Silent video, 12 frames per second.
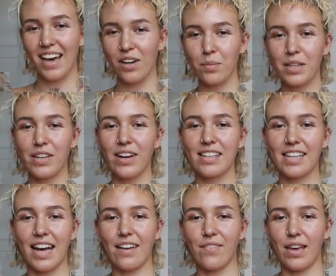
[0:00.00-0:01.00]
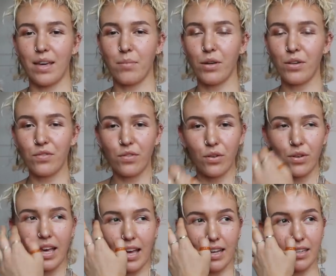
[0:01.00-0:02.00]
I hope that you guys have a
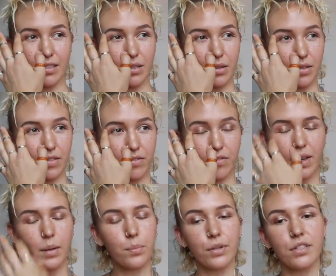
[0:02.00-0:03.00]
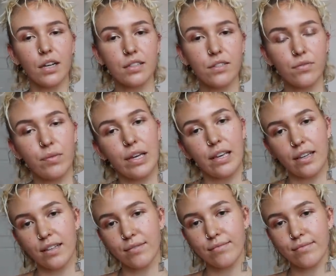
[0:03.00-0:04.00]
beautiful and very productive week.